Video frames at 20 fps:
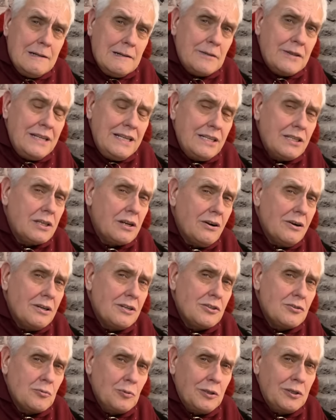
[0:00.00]
These
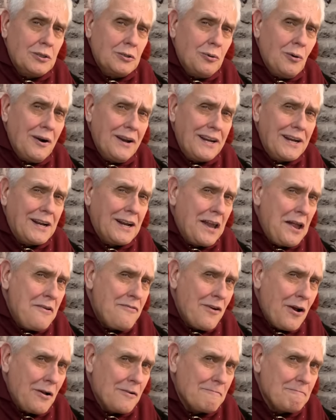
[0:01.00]
guys were quite
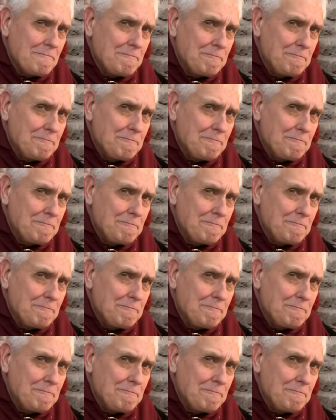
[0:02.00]
clever.